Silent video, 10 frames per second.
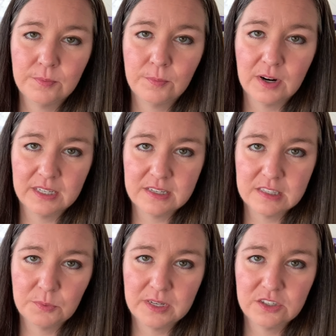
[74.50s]
wanted to
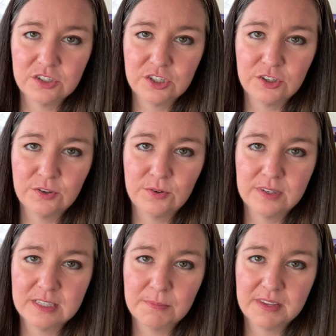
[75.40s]
switch to
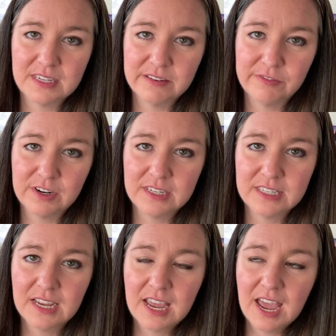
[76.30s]
something
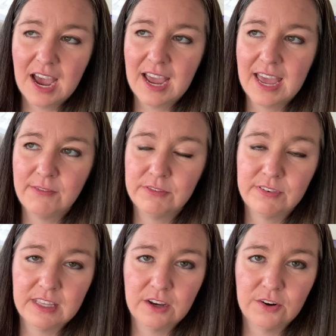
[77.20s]
different. I have a
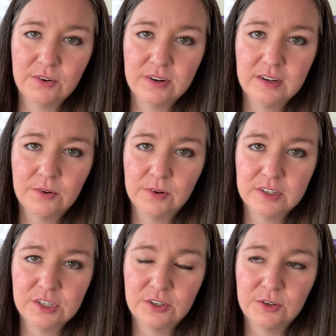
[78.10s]
video or
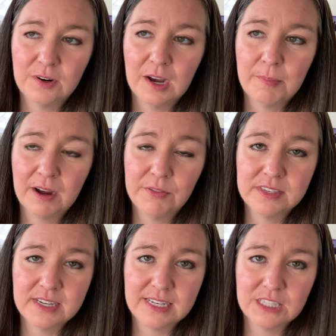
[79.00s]
two about the
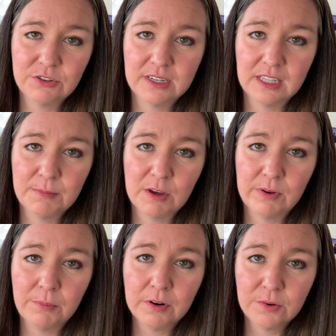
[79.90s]
science curriculum that
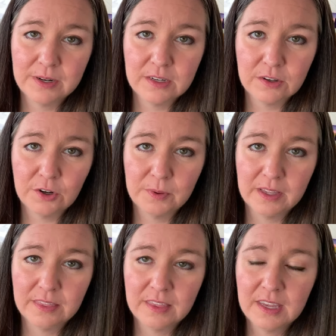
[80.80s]
we were going to go
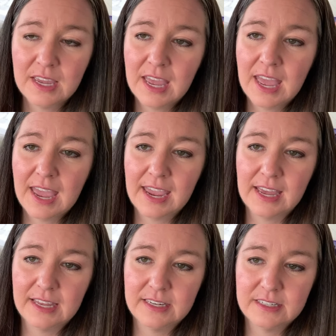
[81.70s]
with,
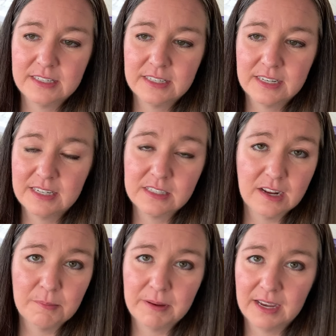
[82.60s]
and it's
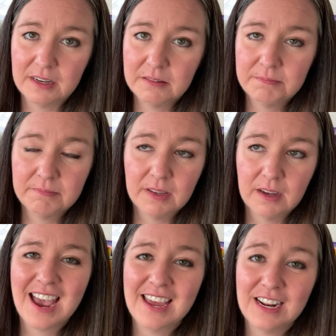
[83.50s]
not bad.
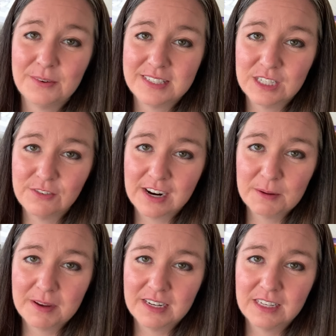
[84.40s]
And I would still
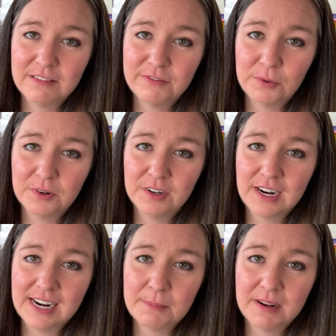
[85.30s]
recommend it for
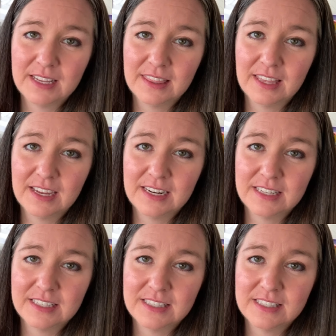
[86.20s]
anybody that
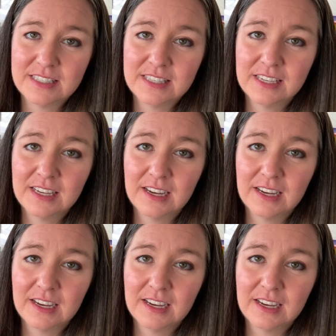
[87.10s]
is